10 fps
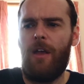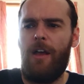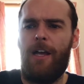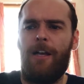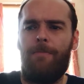
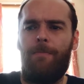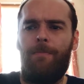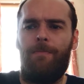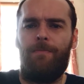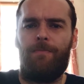Yeah,
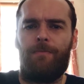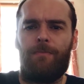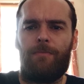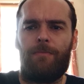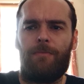
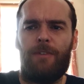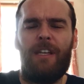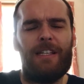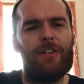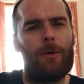
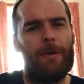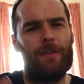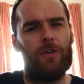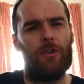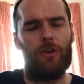it has got a bit of
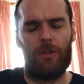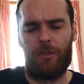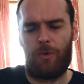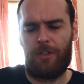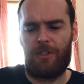a Coca-Cola
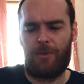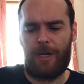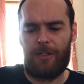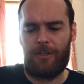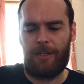quality to it,
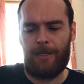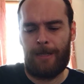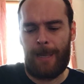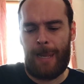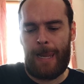actually.
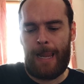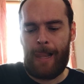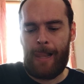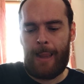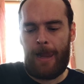
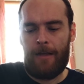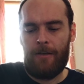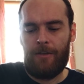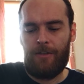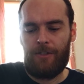
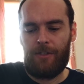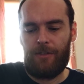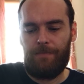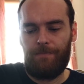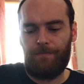So,
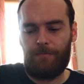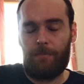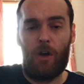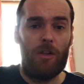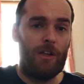
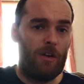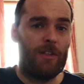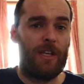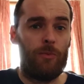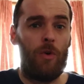all in all,
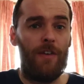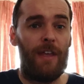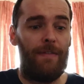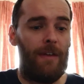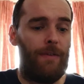it's worth
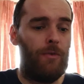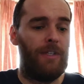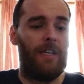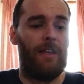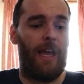it. If you
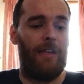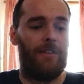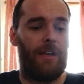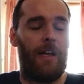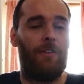see
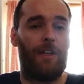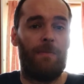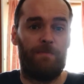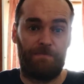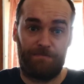this at Aldi,
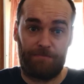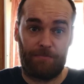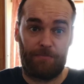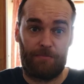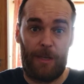
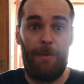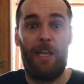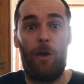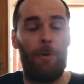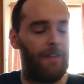
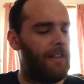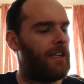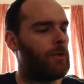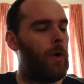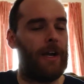pick it up. I think
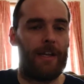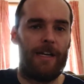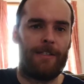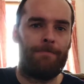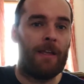that's quite
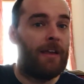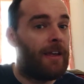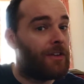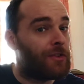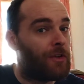nice.
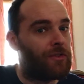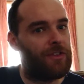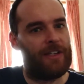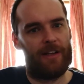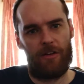It's not as good
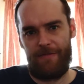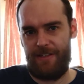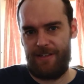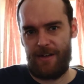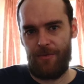as their coffee
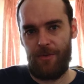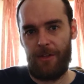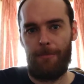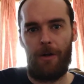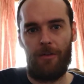stout, though, in
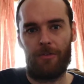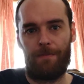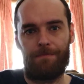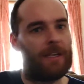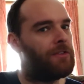the bottles.
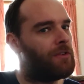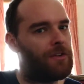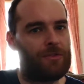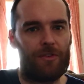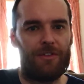It's
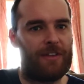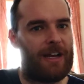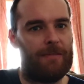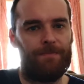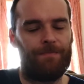not as good as that.